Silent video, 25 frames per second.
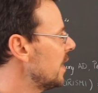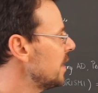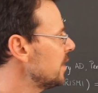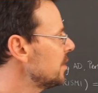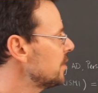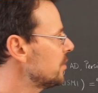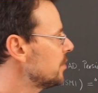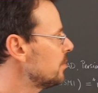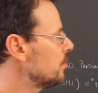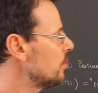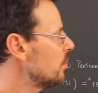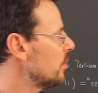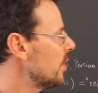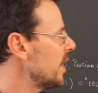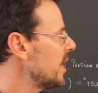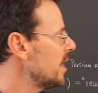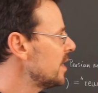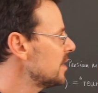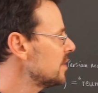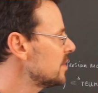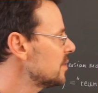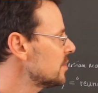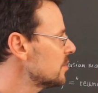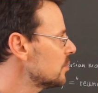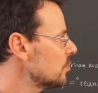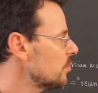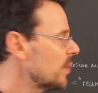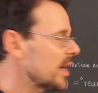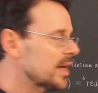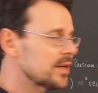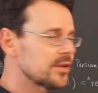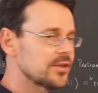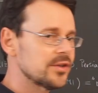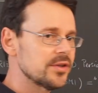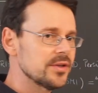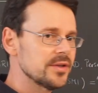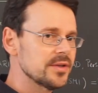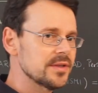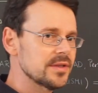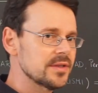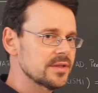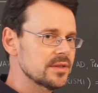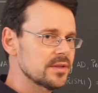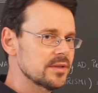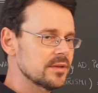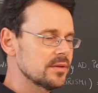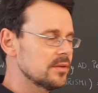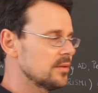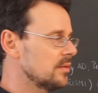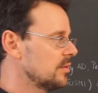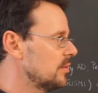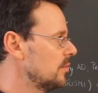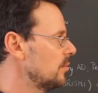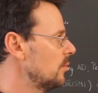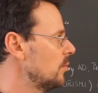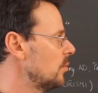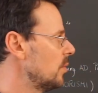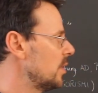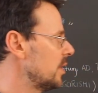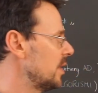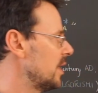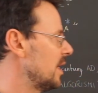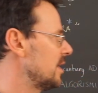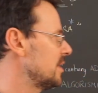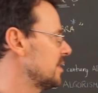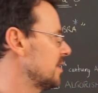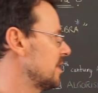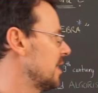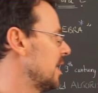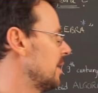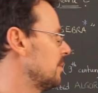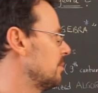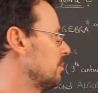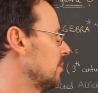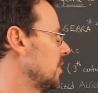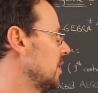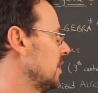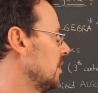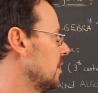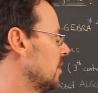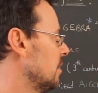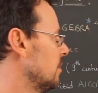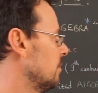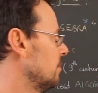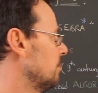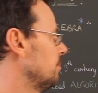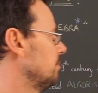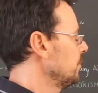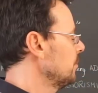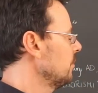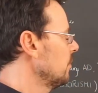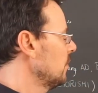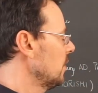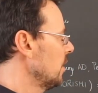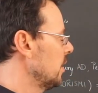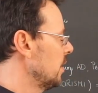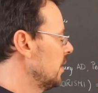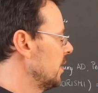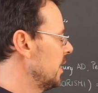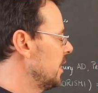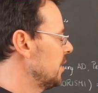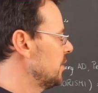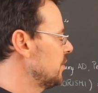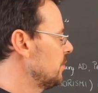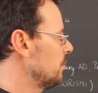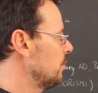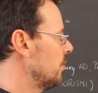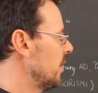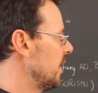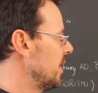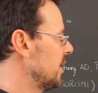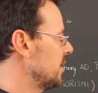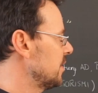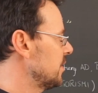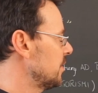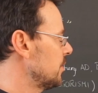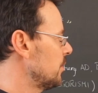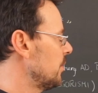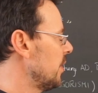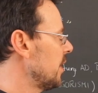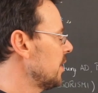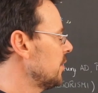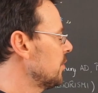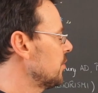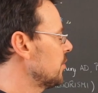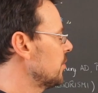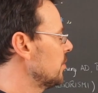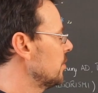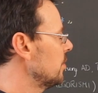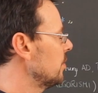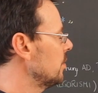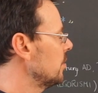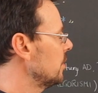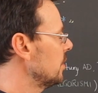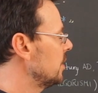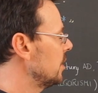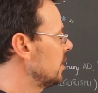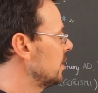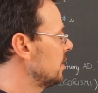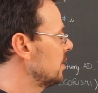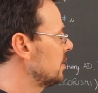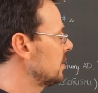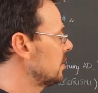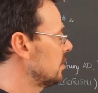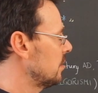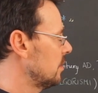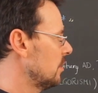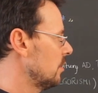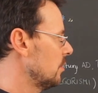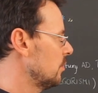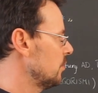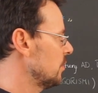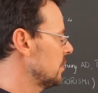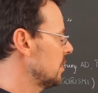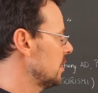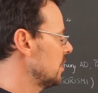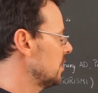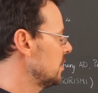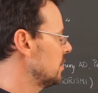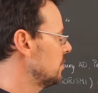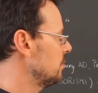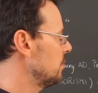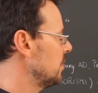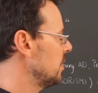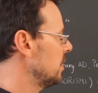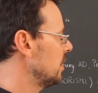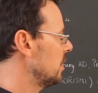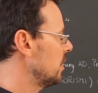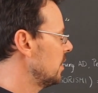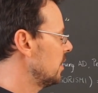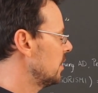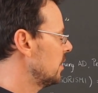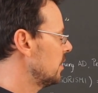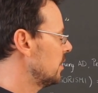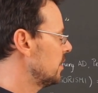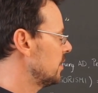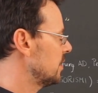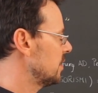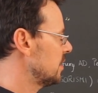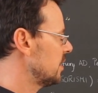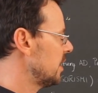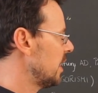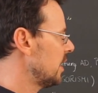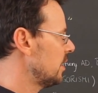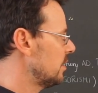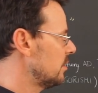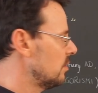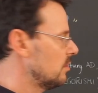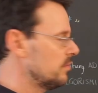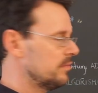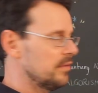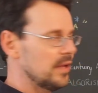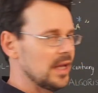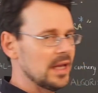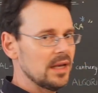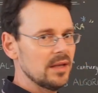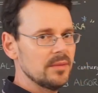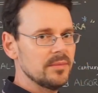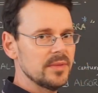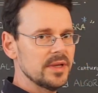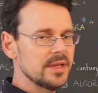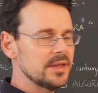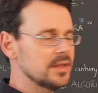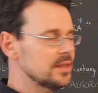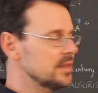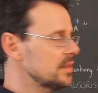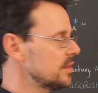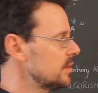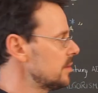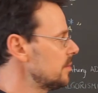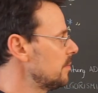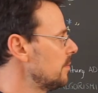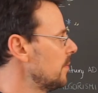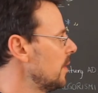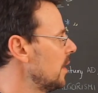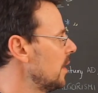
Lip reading: algebraic structures. What does that mean? An algebraic structure is, loosely speaking, a set of elements